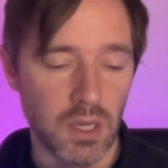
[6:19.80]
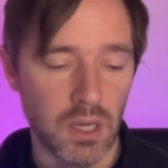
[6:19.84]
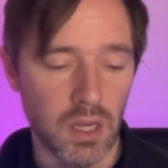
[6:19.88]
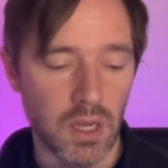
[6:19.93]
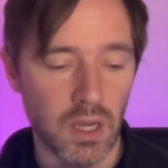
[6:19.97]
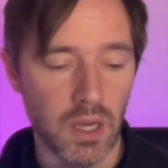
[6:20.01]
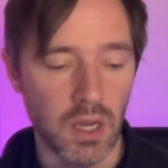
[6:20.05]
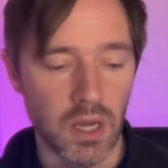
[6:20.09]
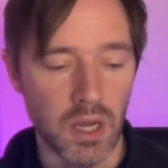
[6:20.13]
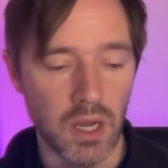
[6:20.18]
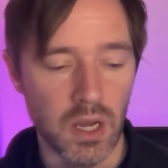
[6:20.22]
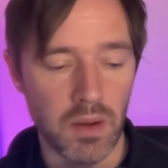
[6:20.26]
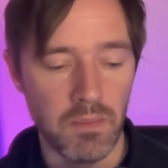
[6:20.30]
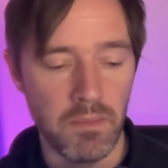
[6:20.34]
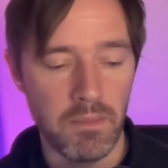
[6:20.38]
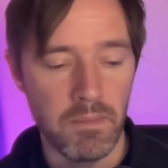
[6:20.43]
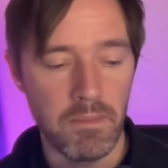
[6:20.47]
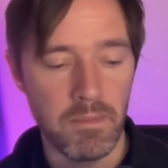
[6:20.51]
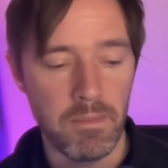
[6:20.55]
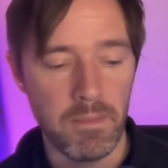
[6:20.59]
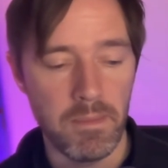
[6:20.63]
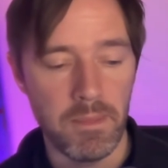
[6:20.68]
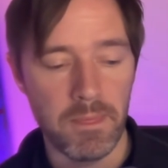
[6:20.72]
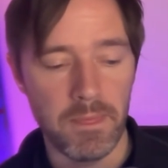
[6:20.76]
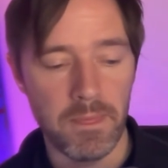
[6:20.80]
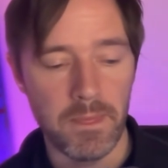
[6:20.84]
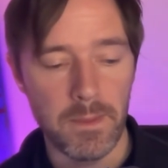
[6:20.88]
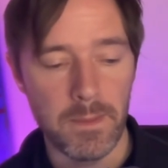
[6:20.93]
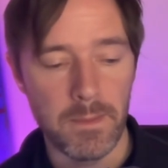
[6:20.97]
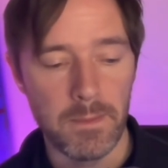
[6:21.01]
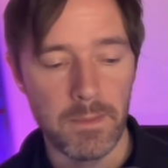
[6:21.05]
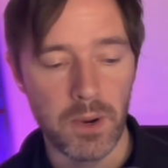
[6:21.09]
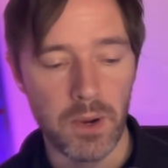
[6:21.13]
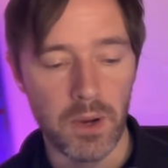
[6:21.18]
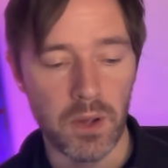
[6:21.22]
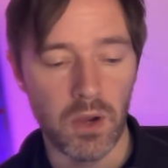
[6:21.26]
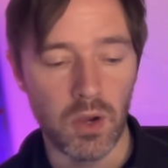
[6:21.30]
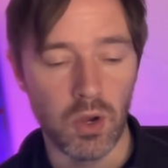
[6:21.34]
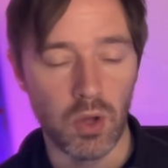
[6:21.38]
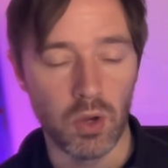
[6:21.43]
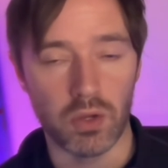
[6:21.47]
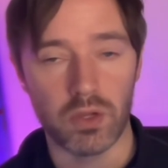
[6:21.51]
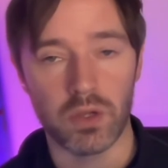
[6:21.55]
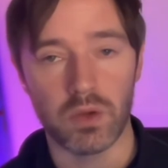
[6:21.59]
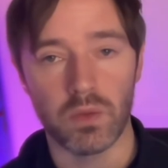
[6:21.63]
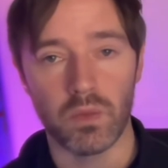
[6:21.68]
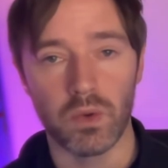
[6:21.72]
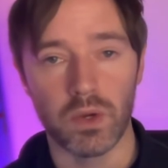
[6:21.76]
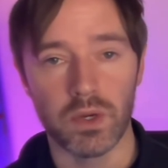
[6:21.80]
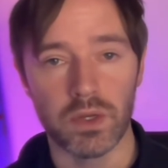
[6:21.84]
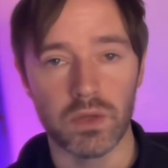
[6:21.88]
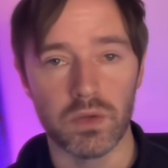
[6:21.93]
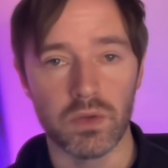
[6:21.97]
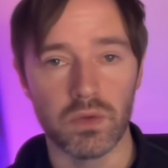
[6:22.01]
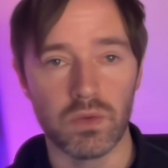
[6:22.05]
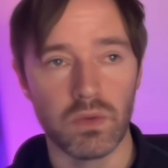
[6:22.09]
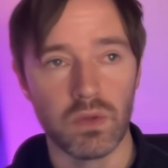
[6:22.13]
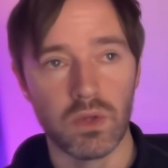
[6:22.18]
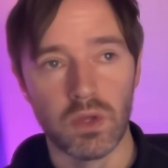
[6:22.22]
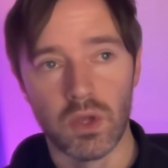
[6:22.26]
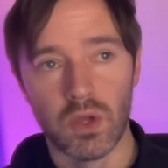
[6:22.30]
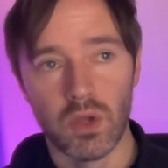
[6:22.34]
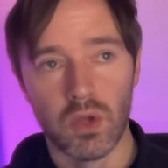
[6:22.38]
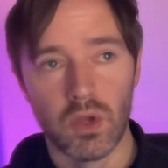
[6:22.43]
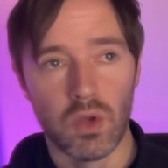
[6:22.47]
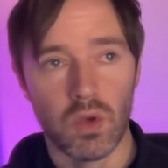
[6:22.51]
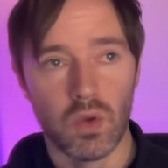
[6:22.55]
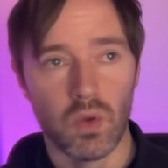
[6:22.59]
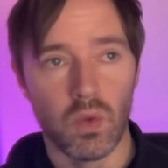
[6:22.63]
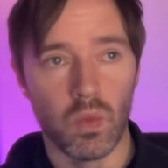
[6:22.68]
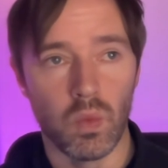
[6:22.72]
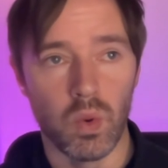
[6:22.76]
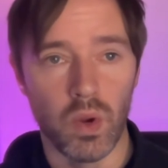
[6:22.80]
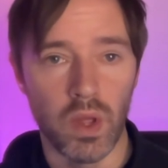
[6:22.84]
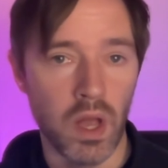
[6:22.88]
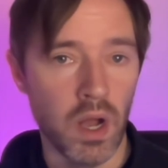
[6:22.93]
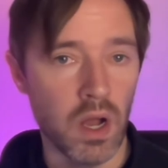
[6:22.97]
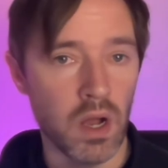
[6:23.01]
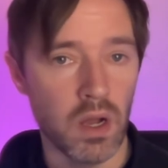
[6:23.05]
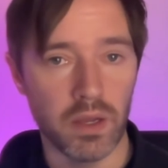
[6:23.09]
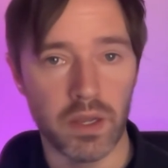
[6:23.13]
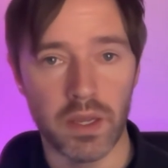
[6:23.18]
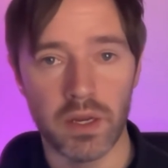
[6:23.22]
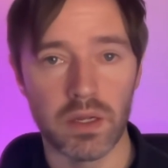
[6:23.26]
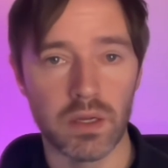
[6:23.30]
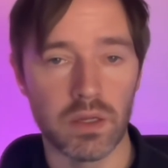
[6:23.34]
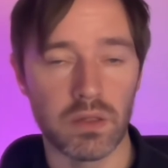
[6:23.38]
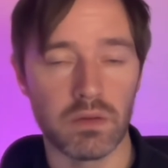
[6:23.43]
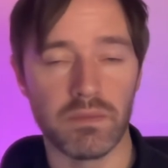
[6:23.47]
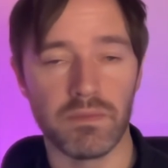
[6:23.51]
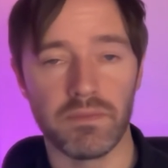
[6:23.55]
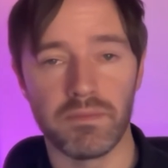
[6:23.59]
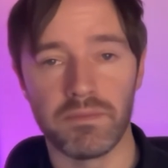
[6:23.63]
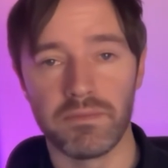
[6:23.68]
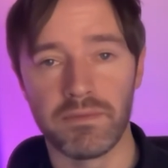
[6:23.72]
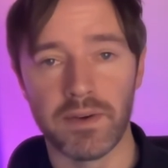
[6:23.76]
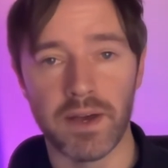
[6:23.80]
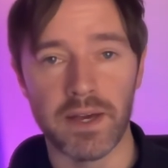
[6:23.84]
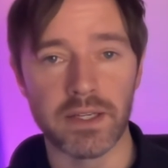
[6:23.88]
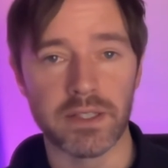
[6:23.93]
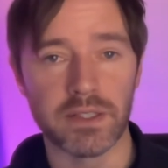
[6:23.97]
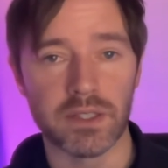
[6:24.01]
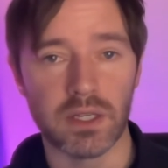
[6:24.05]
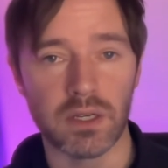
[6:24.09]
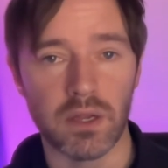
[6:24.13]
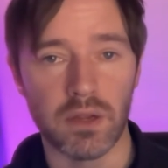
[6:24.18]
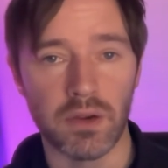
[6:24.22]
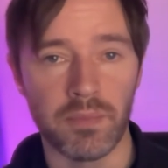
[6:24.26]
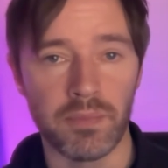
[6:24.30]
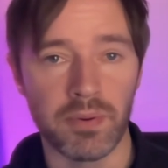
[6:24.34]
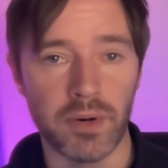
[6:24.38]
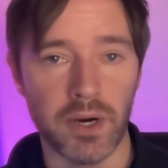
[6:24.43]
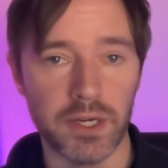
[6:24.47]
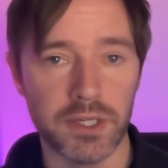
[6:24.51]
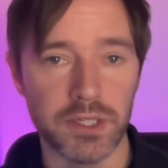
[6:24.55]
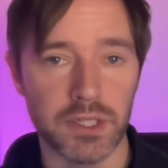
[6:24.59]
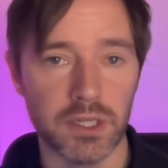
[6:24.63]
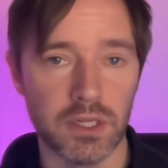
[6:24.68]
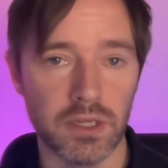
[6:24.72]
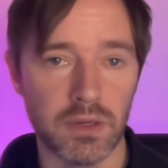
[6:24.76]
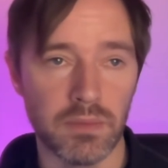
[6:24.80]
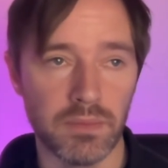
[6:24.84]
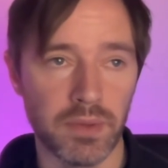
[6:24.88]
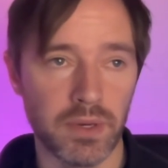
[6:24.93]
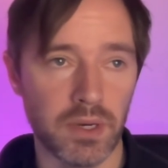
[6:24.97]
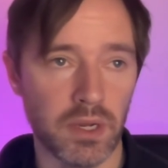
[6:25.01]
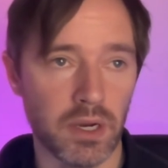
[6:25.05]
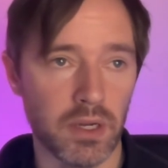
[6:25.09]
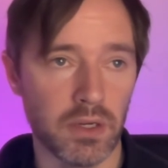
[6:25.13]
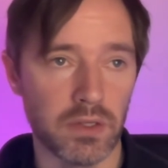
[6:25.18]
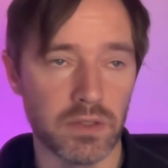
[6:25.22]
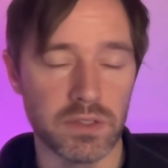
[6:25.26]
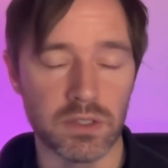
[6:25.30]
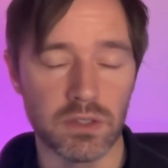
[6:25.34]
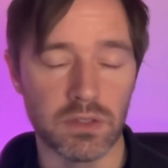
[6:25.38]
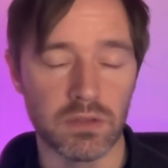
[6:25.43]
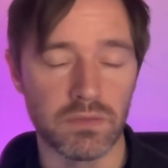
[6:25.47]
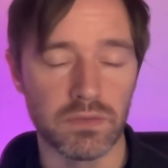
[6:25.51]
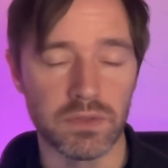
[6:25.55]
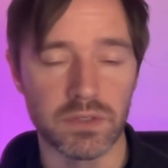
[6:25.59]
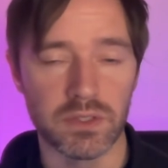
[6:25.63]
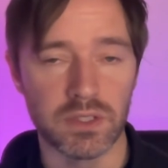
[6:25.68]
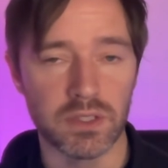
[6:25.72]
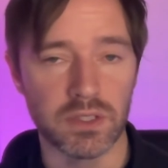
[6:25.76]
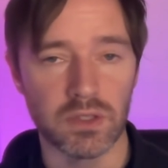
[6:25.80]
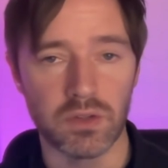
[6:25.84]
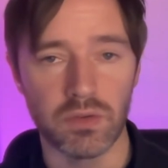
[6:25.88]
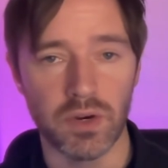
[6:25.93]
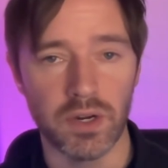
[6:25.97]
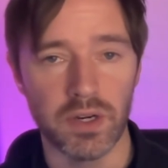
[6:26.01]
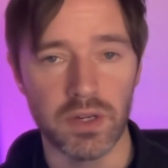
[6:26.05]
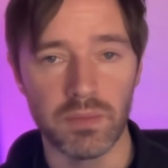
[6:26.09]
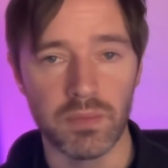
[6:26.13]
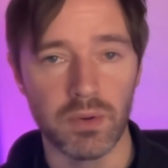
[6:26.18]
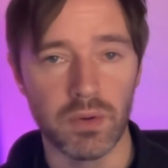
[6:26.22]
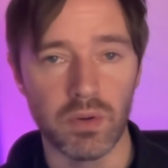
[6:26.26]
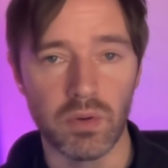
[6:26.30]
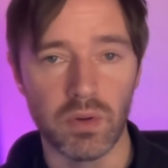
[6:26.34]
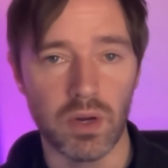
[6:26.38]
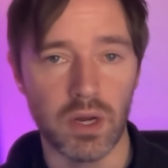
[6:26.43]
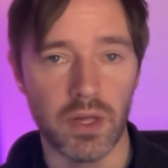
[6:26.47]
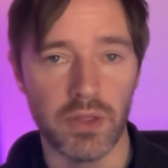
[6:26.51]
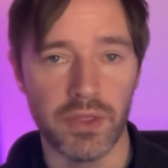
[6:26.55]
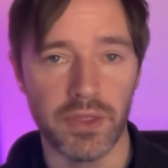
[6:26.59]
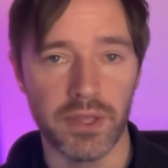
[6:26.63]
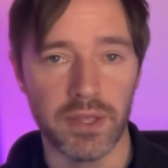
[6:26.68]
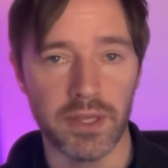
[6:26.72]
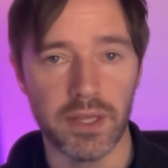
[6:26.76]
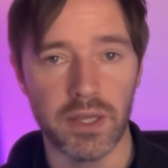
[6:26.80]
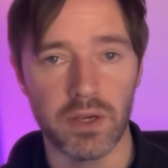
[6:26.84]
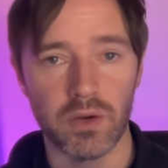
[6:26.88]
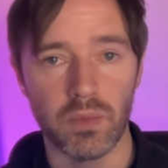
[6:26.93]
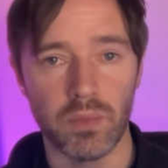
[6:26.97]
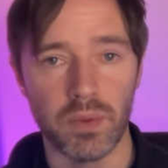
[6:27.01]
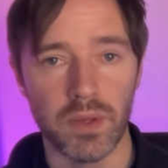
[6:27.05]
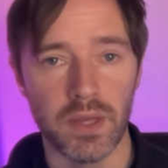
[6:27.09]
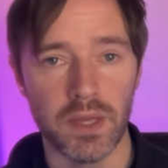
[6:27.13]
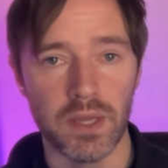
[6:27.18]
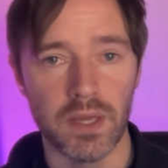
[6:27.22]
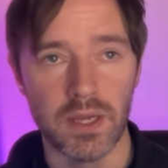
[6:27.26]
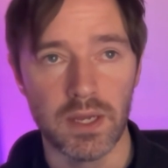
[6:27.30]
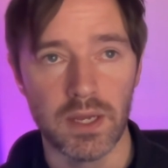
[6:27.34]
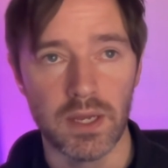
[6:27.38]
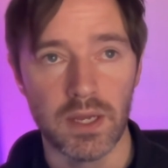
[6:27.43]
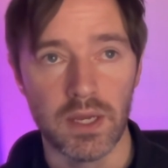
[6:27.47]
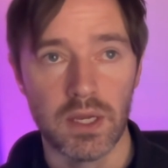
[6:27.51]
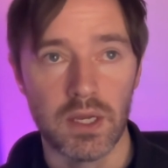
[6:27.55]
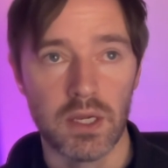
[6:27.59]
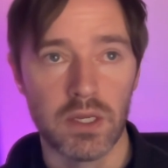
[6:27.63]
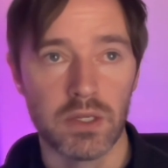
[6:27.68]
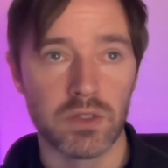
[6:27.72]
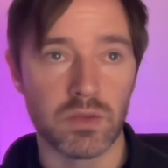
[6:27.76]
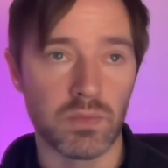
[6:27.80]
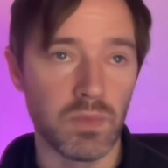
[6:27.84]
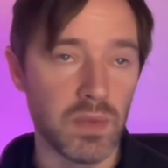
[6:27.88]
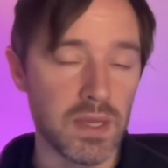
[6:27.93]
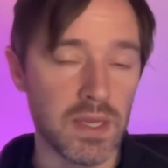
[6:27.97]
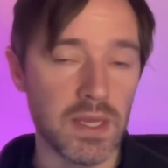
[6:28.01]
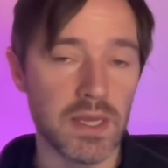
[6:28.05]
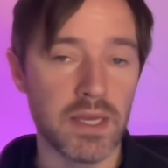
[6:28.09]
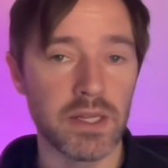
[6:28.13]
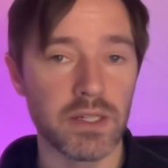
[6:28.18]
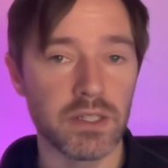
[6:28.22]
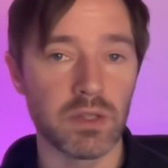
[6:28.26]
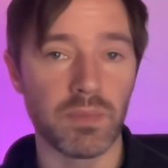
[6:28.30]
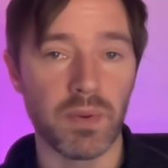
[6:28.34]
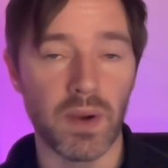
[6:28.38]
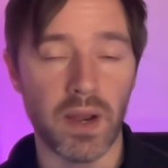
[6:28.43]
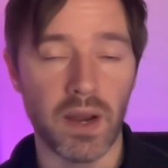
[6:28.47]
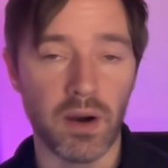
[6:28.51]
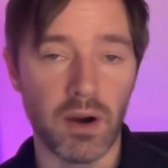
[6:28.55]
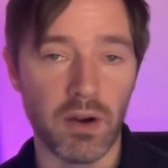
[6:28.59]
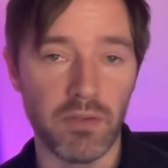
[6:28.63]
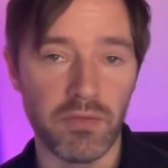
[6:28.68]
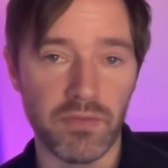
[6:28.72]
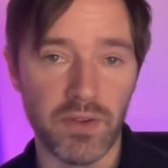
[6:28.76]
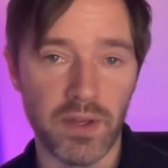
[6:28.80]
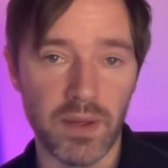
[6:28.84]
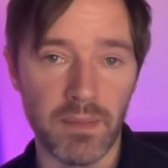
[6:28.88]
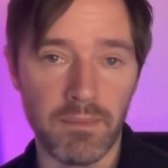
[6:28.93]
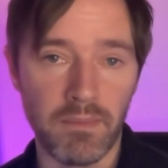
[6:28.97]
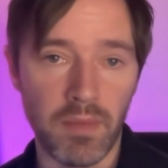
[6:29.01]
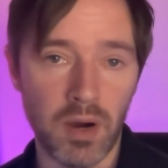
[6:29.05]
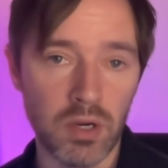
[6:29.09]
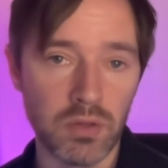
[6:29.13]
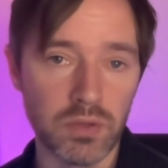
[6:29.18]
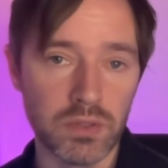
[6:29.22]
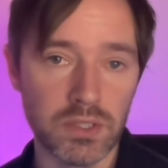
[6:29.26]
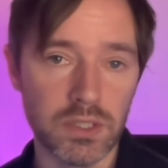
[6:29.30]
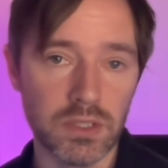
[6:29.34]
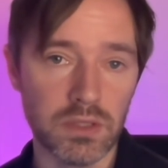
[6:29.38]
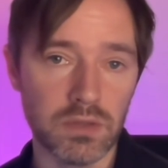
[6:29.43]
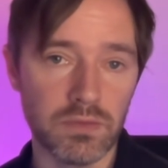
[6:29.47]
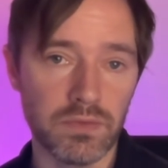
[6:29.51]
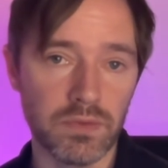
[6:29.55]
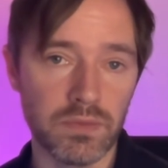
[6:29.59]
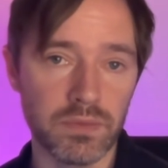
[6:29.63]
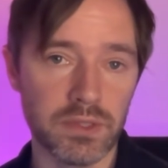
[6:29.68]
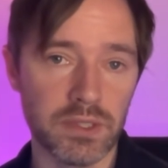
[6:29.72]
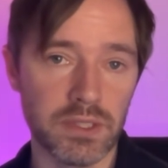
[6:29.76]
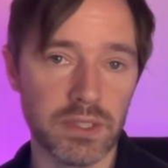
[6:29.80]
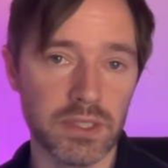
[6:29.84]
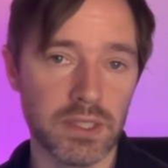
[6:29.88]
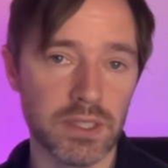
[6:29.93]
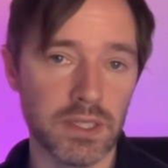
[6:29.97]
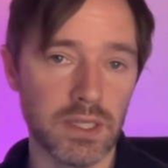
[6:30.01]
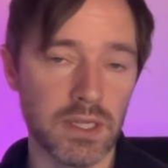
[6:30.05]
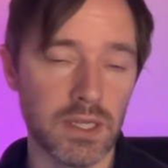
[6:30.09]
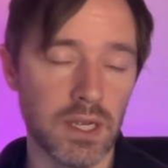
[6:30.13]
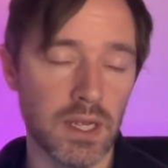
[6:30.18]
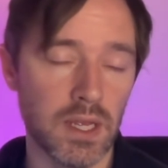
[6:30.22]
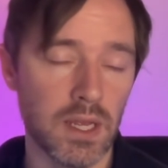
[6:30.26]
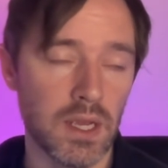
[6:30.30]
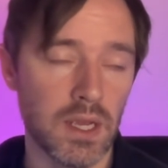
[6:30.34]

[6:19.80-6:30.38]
But look, we are going to face a lot of pressure. Bernardo Silva's incredible. I think he'll be, to me, he's the player I fear most from City.